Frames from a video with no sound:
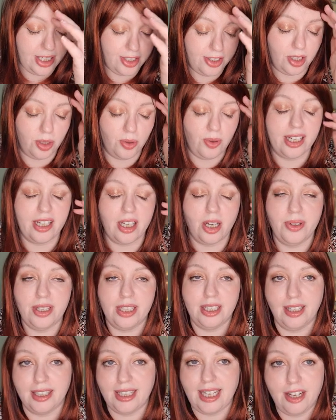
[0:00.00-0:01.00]
do. I go in
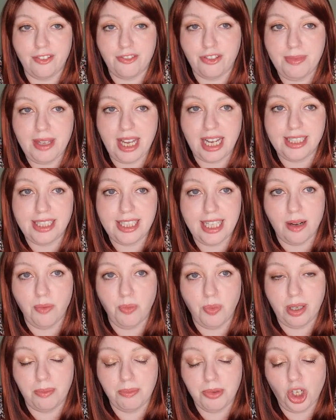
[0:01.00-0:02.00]
and I get it from the ATM
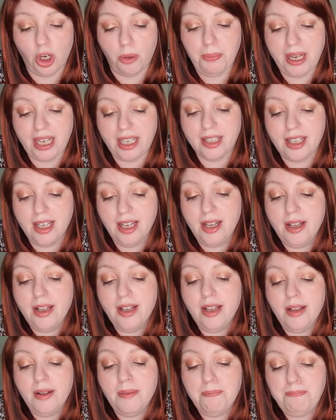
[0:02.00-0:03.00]
when I'm shopping.
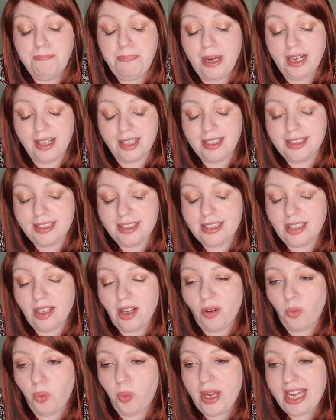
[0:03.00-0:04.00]
But
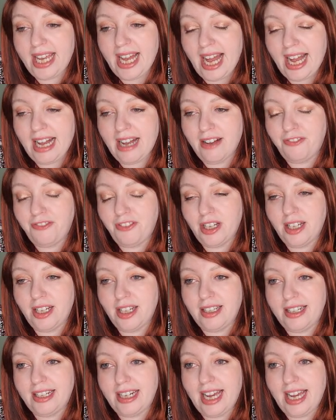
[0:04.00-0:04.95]
we have an